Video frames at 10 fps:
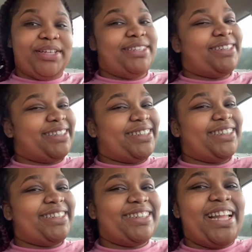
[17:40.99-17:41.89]

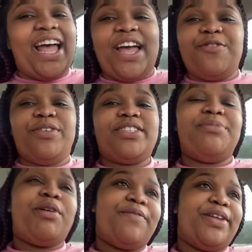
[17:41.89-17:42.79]
If you want to
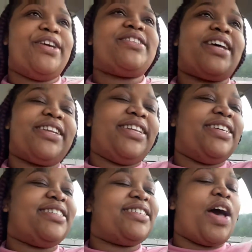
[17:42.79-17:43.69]
see more videos like
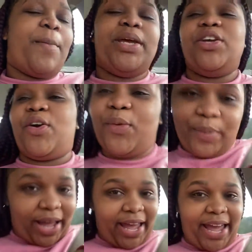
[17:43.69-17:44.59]
this coming your
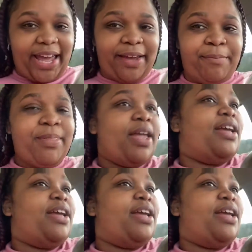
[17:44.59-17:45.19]
way,